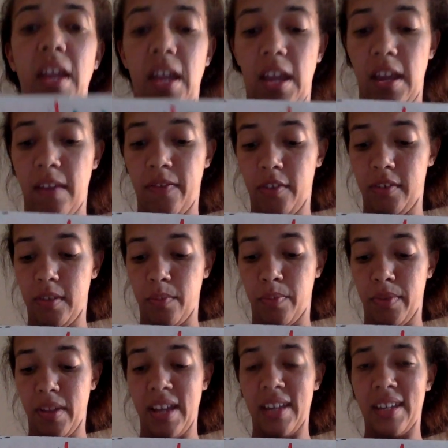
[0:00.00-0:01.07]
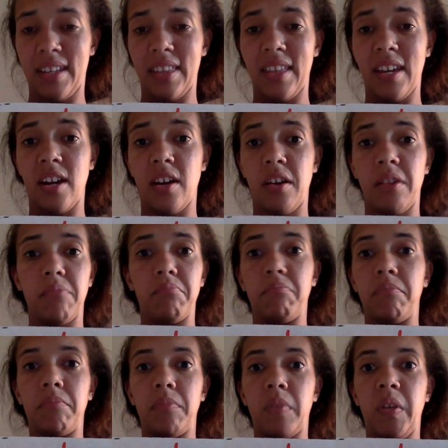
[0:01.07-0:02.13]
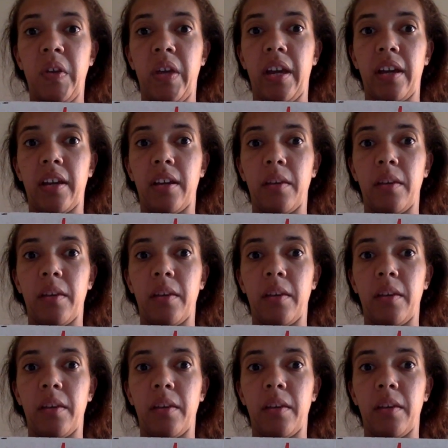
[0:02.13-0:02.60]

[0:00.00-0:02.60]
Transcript: if there's a blank there, you can't